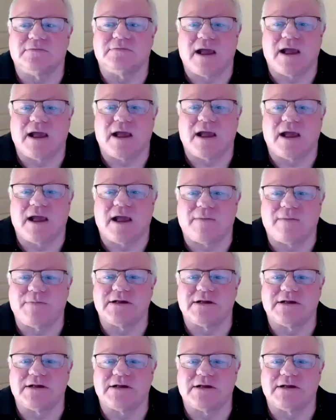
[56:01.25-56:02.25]

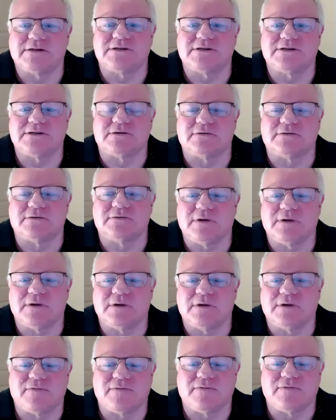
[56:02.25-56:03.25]
happiness and
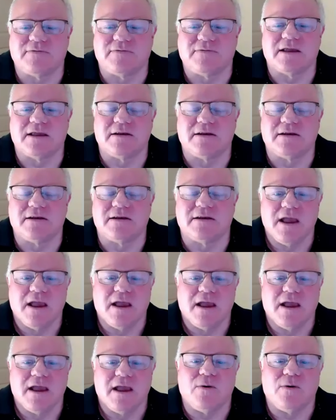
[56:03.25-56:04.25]
everything. And
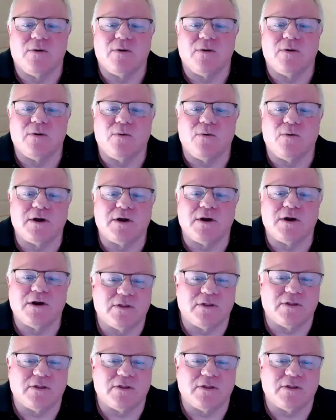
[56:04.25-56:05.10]
one girl